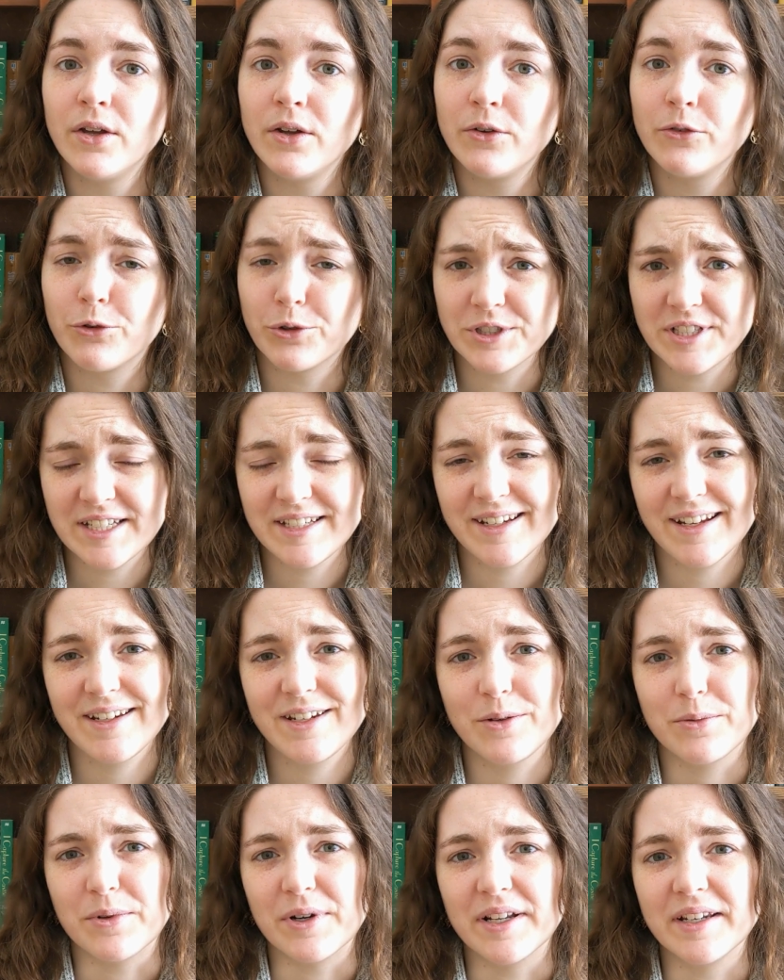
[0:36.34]

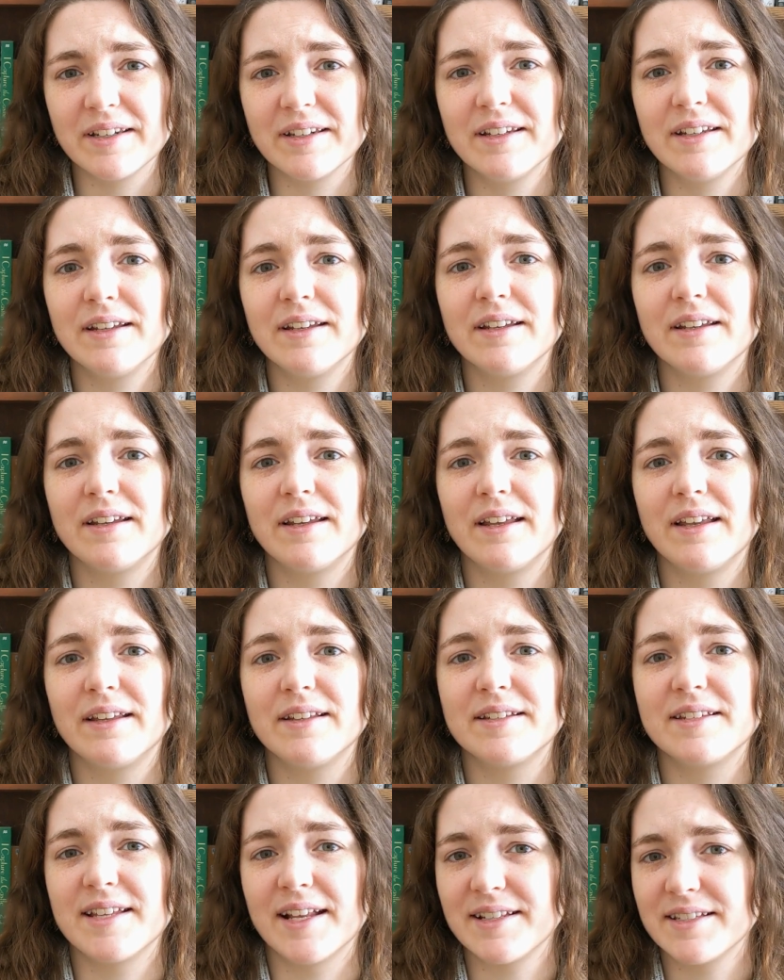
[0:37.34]
1491
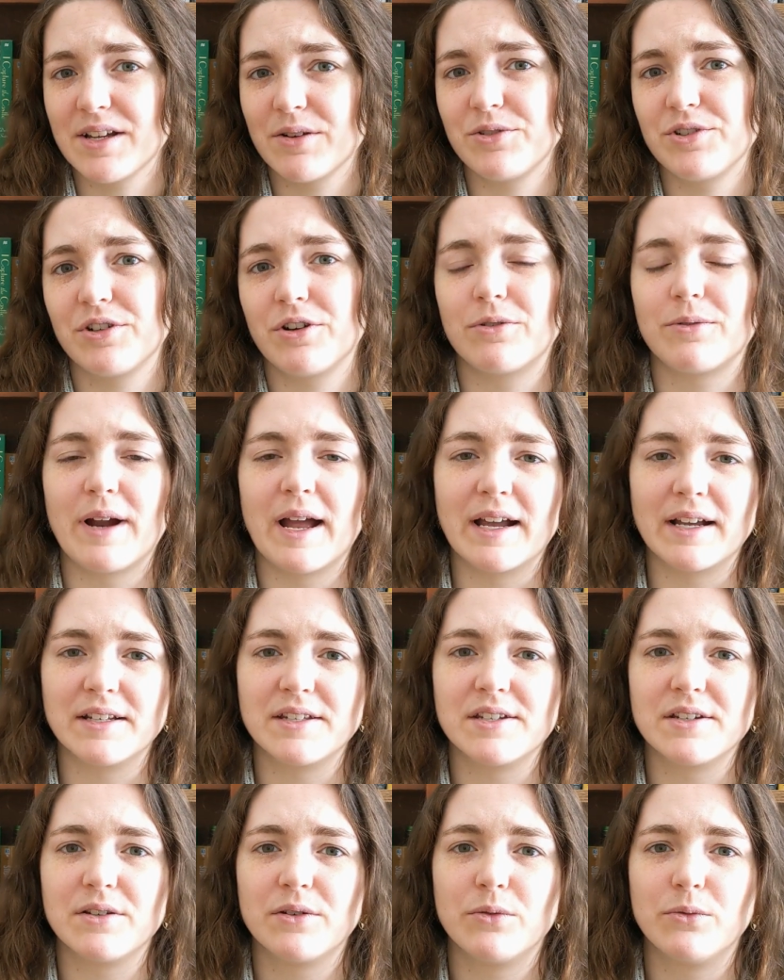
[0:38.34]
sets out to
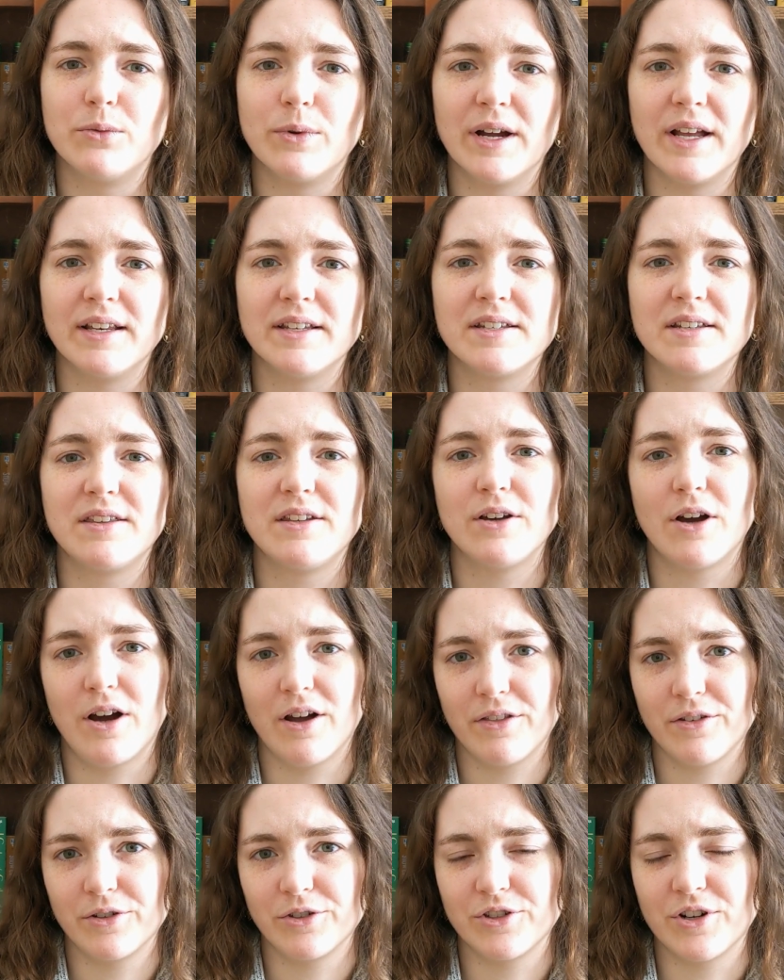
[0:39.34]
correct what the
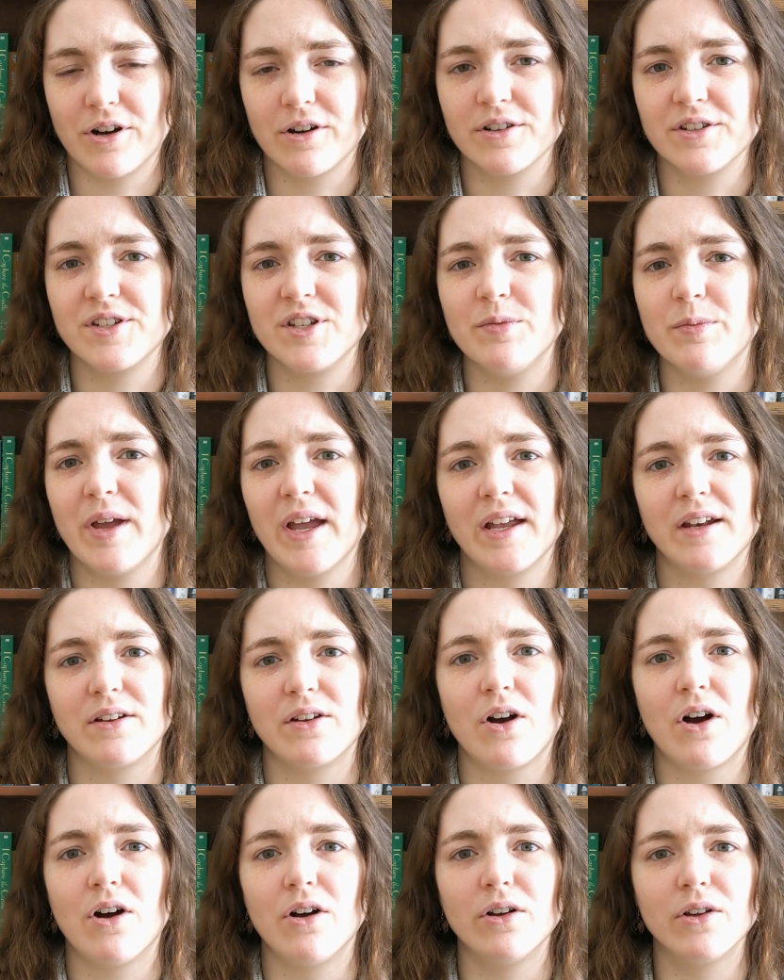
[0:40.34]
author Charles C. Mann
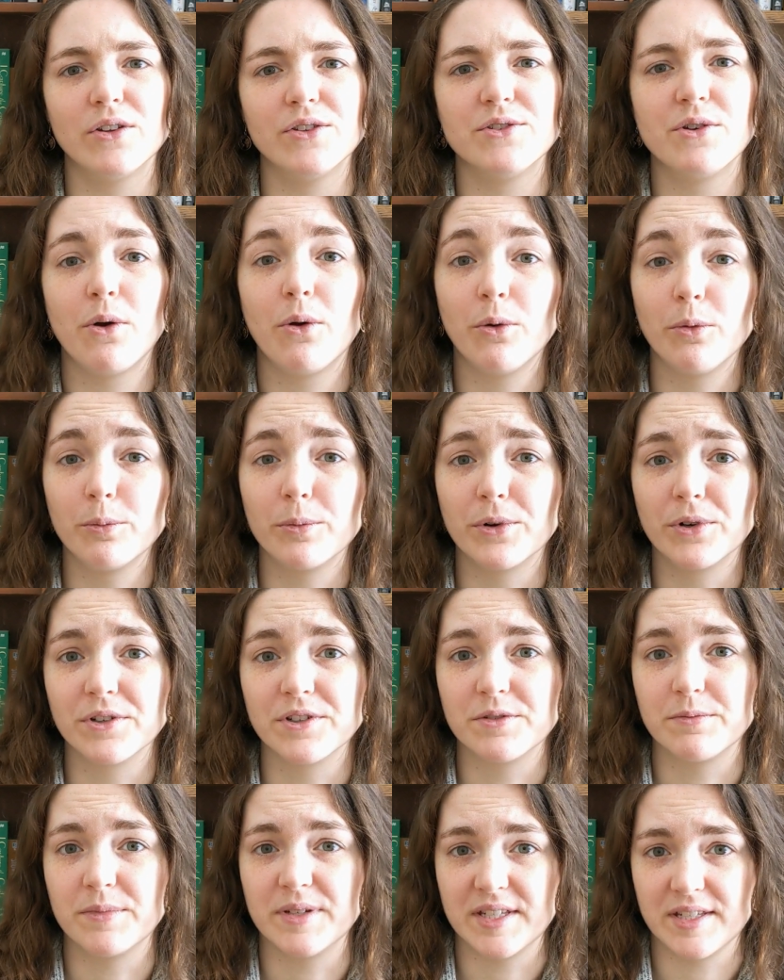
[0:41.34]
calls
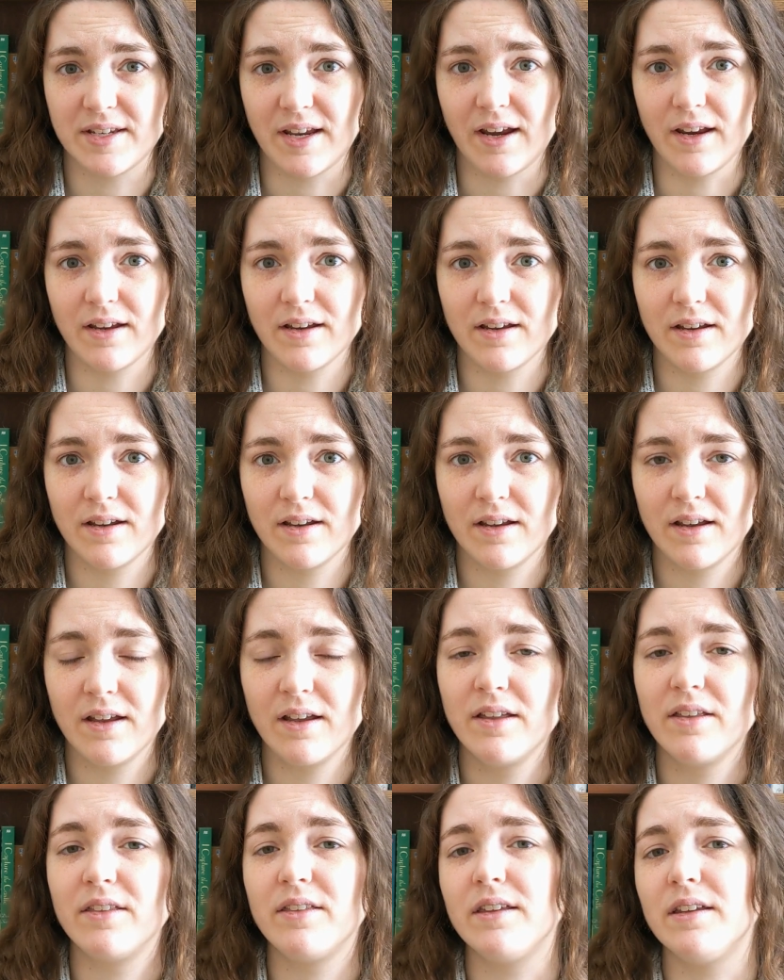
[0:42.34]
Holmberg's mistake.
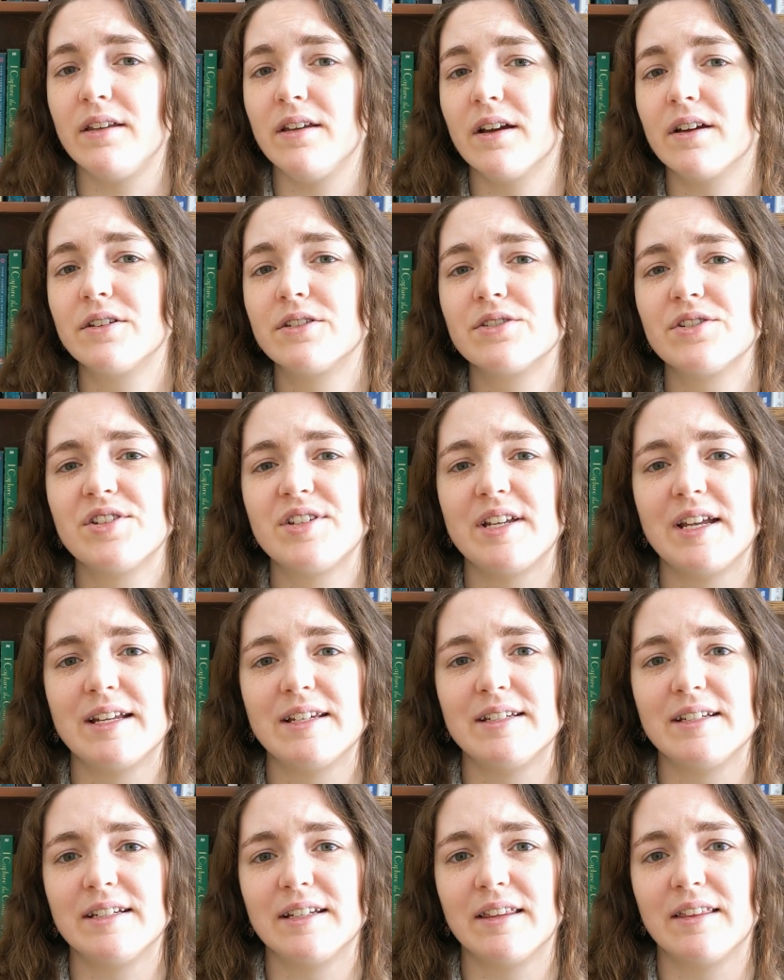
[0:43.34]
The
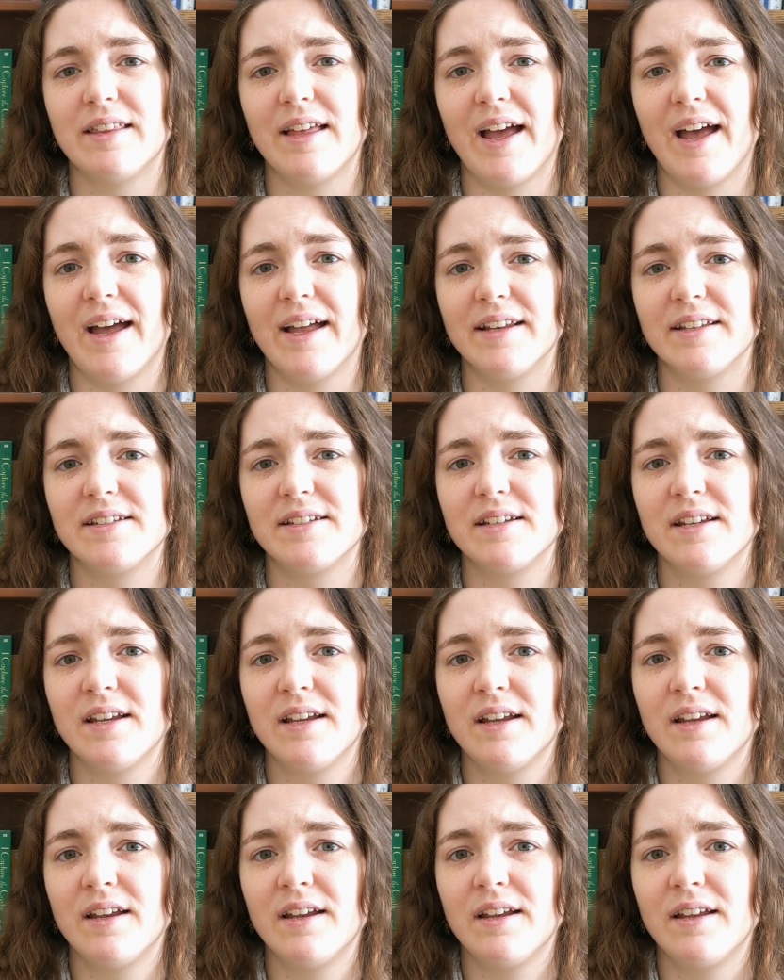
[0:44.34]
understanding that
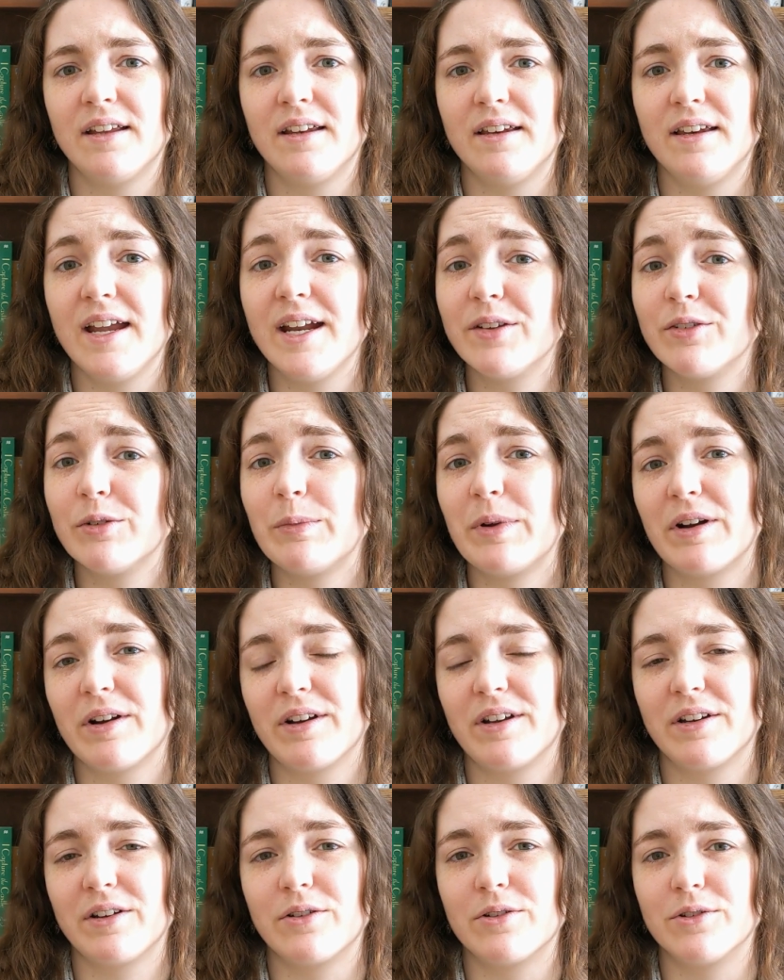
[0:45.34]
Native
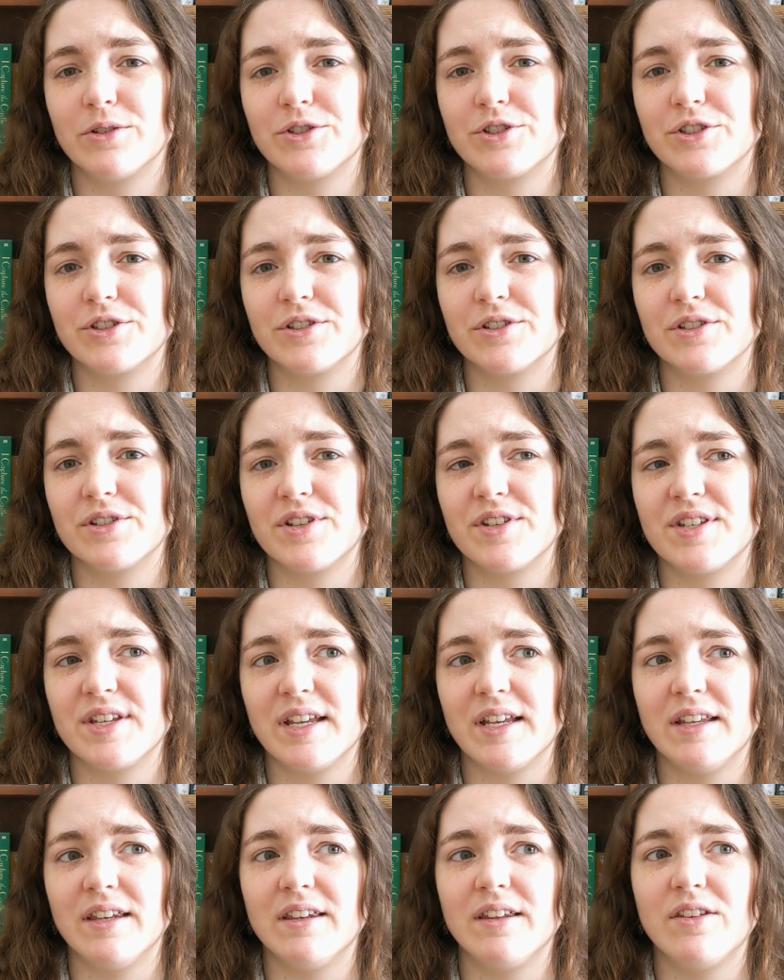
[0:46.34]
American cultures
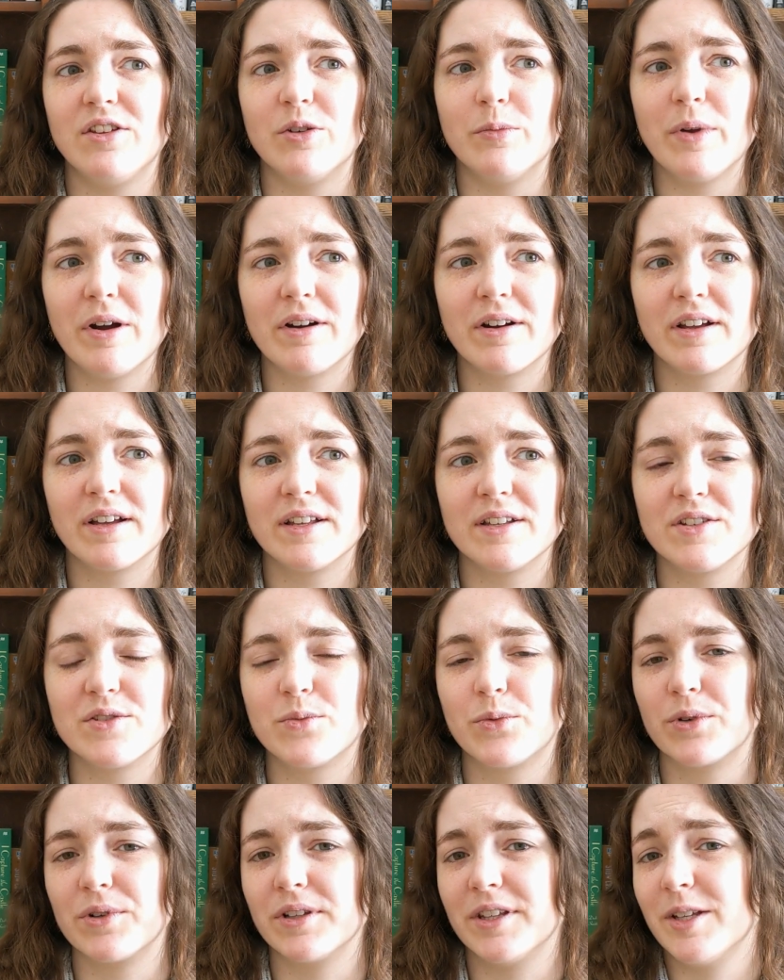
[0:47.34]
in the Americas
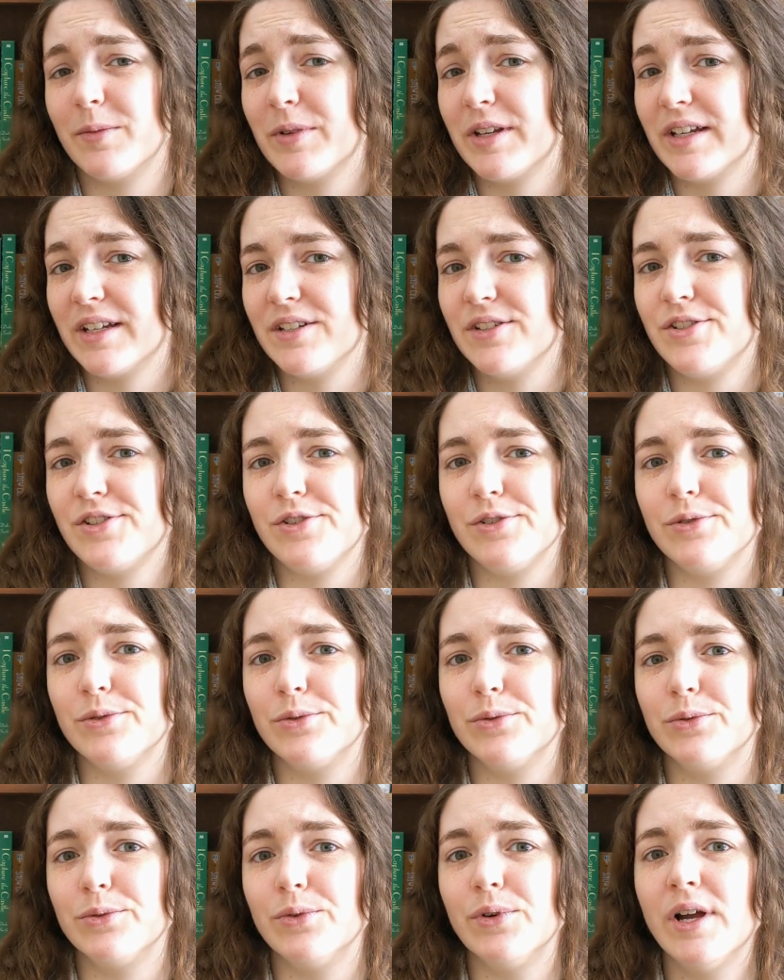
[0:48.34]
were limited
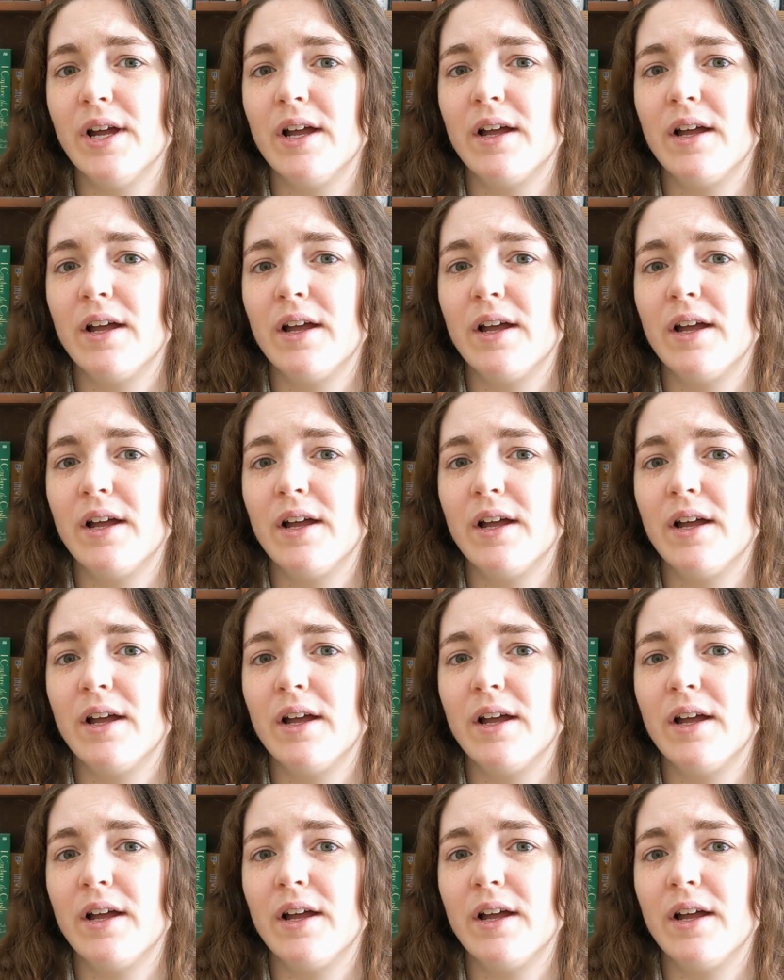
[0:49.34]
to